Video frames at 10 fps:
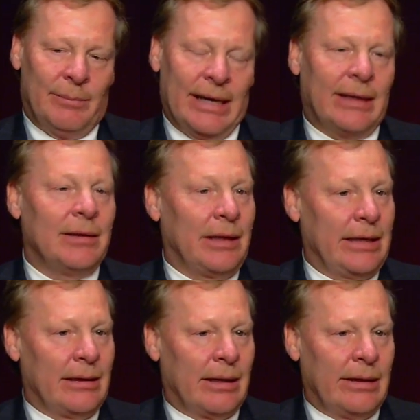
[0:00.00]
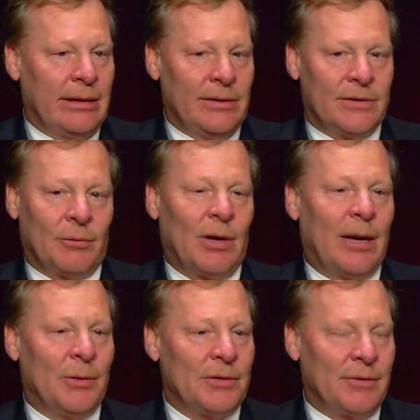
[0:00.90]
back in the late 90s. The
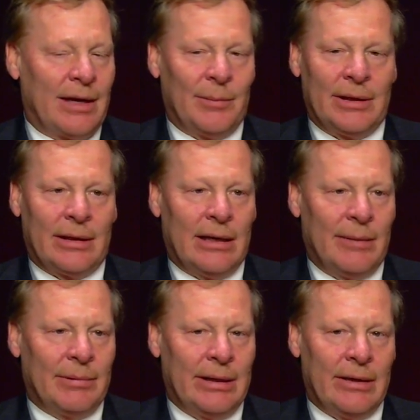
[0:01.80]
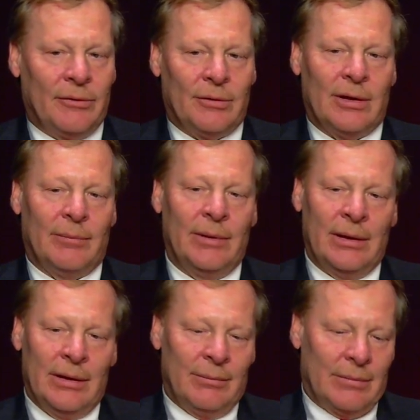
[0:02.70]
Roberts family at Comcast.
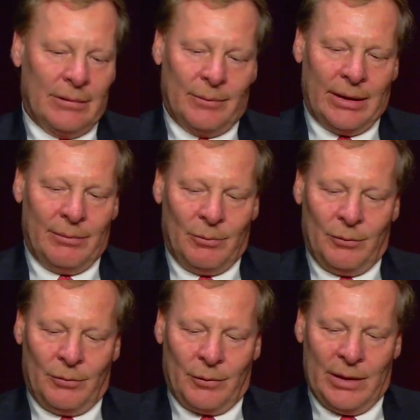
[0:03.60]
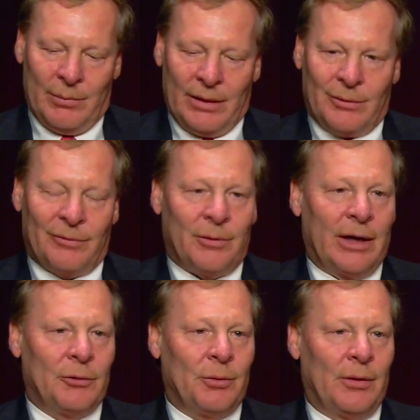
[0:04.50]
My great mentor,
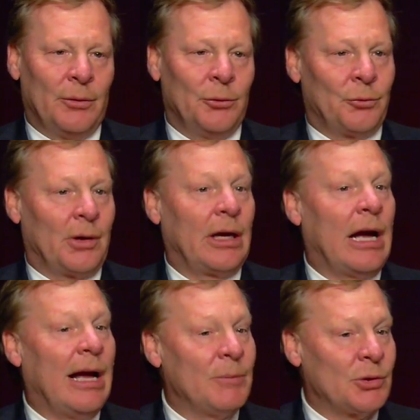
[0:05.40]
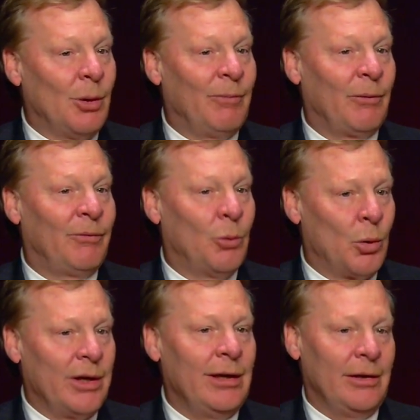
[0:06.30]
Frank Drendel, who's run CommScope for
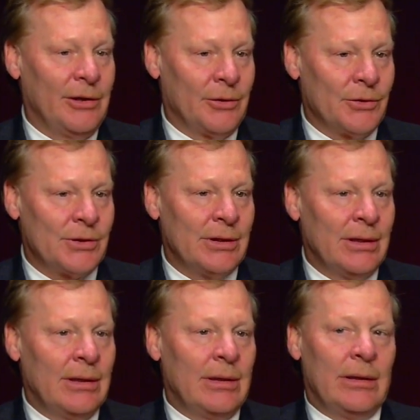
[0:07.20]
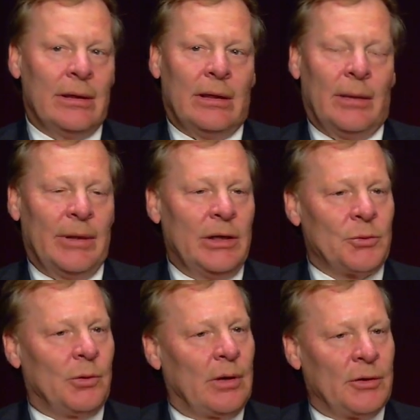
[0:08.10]
40 years. And
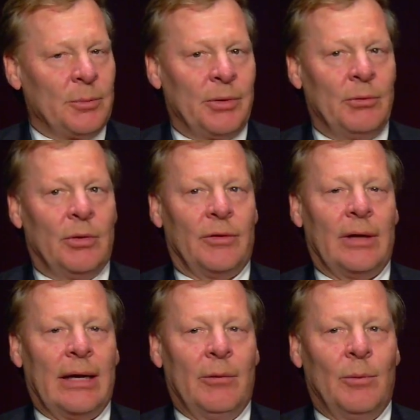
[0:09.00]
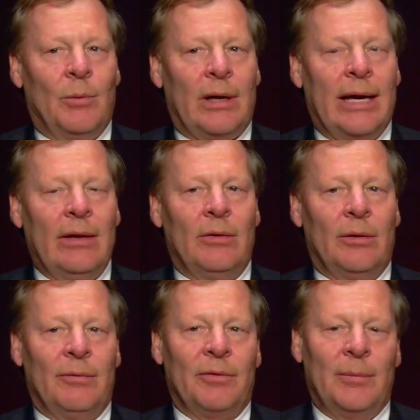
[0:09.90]
these were entrepreneurs. And what I
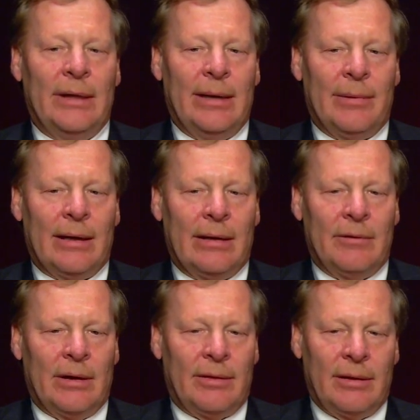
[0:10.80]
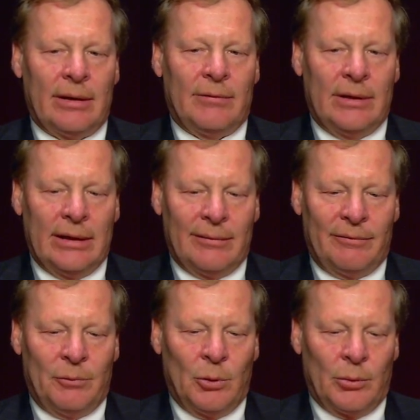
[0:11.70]
learned from them, and I think I've taken
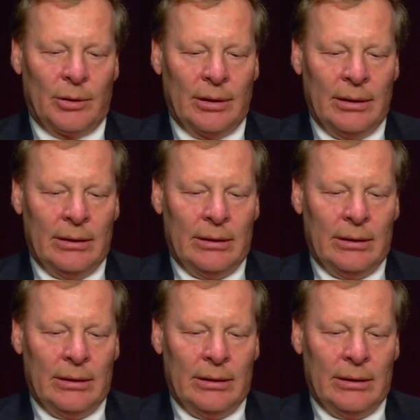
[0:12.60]
forward